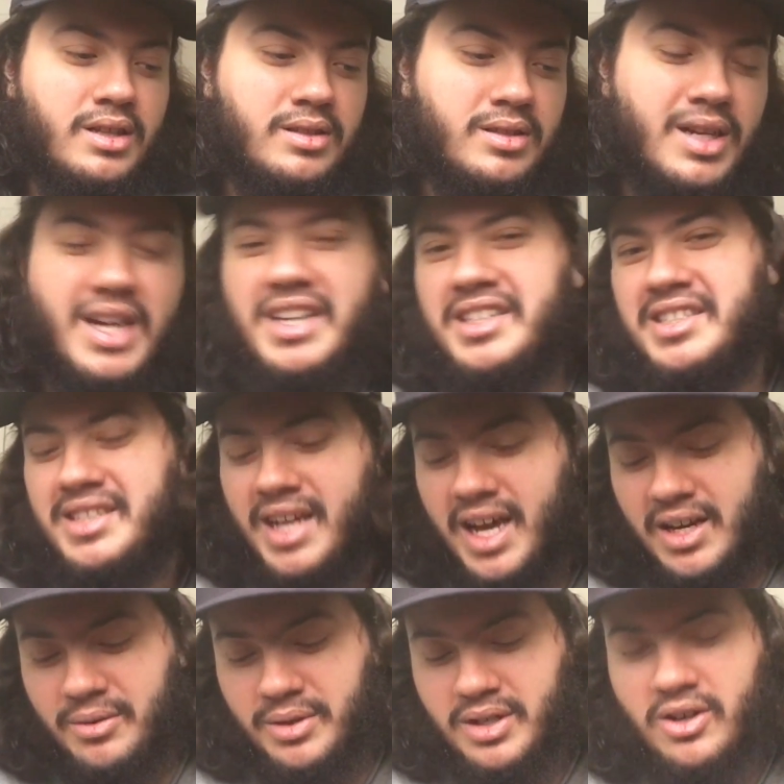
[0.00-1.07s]
It's kind of
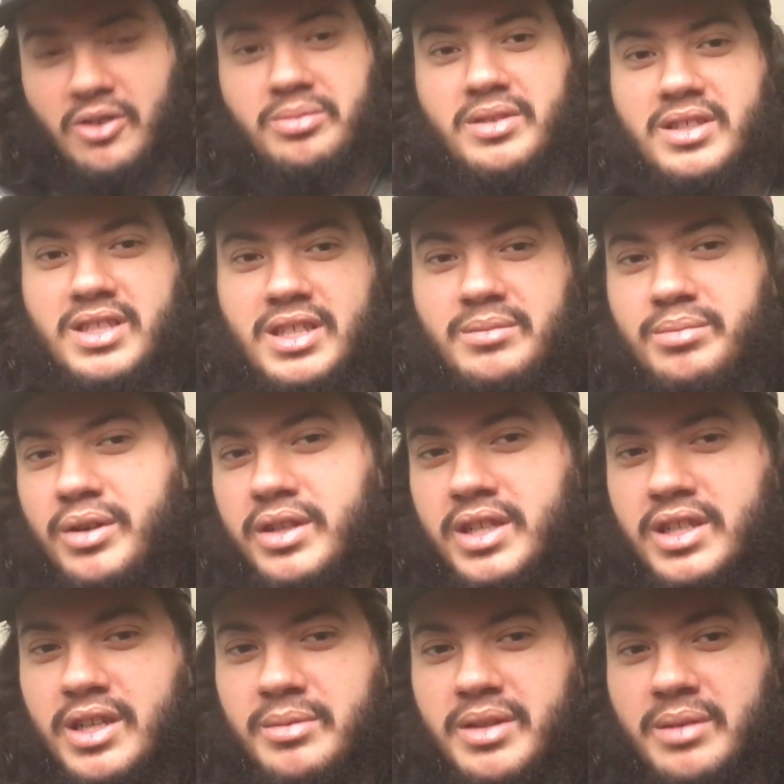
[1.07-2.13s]
sad. I would have hoped to see Bully
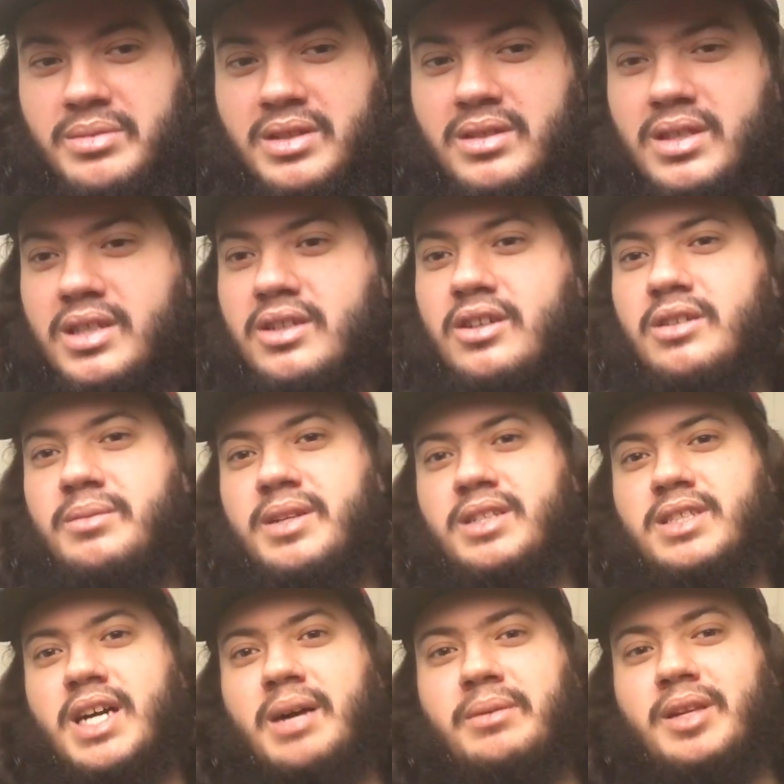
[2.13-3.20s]
in WWE. He could have been a
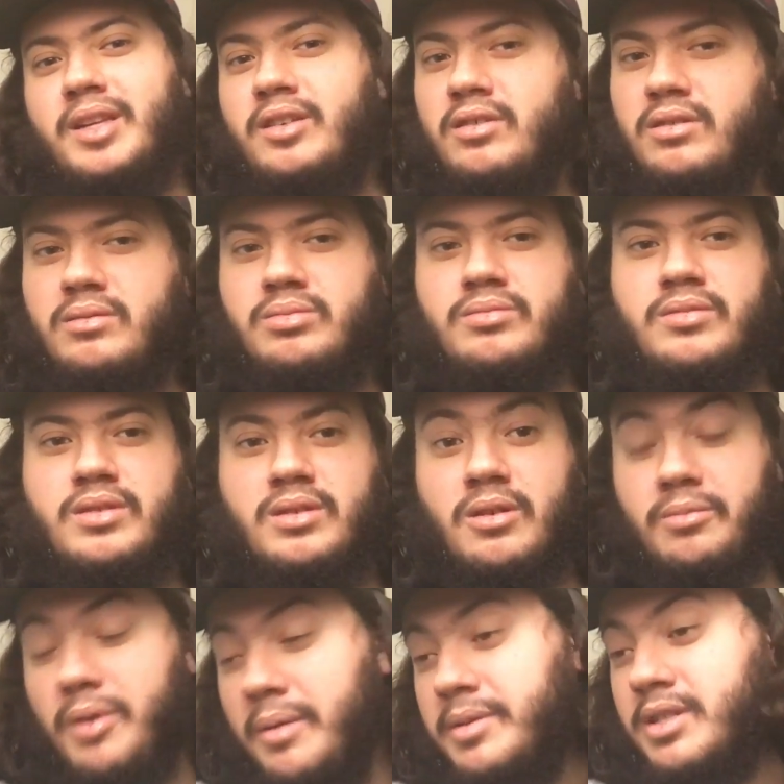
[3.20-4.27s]
top heel.
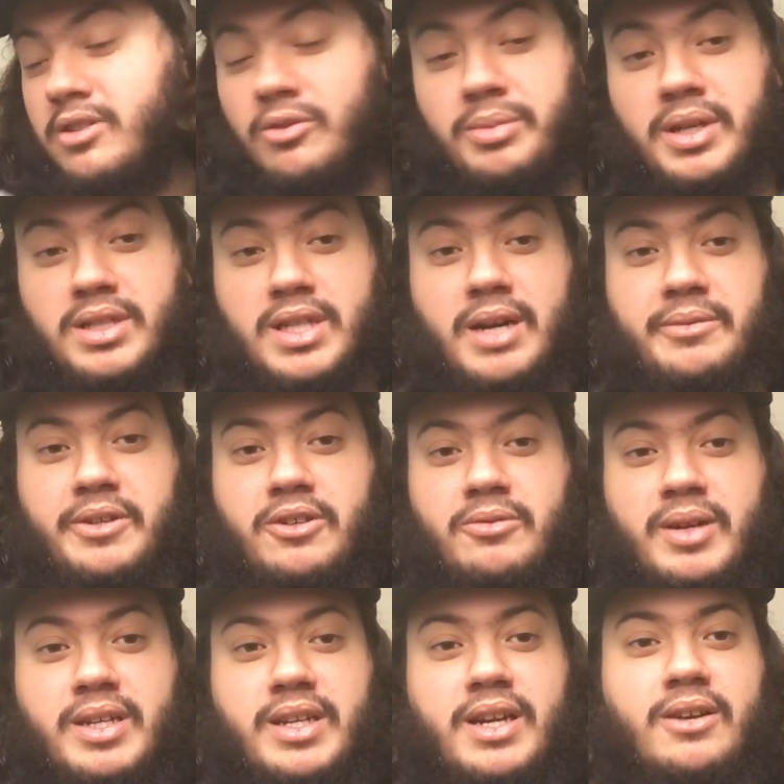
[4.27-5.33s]
Could probably still be a top heel
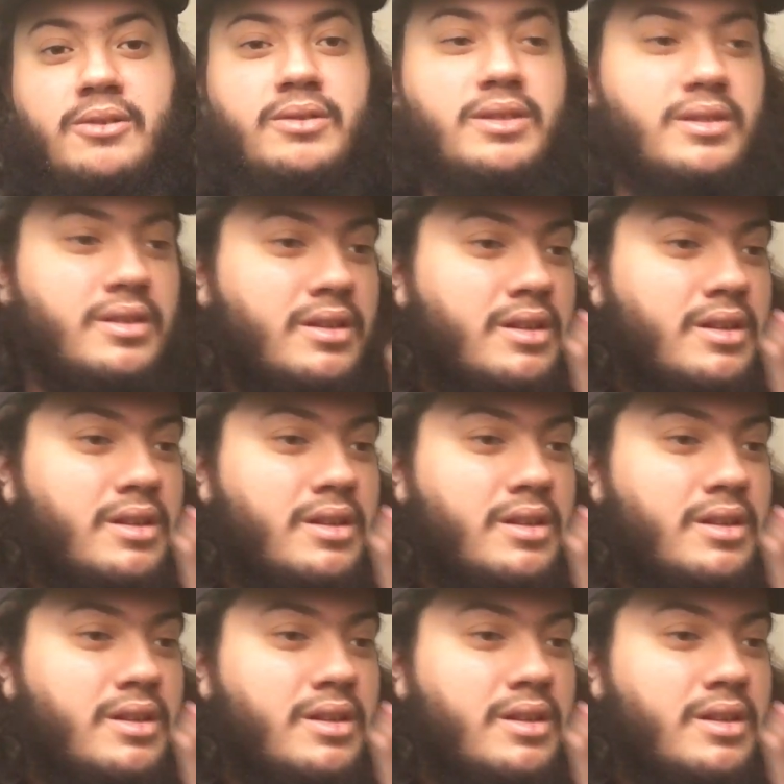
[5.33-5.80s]
right now.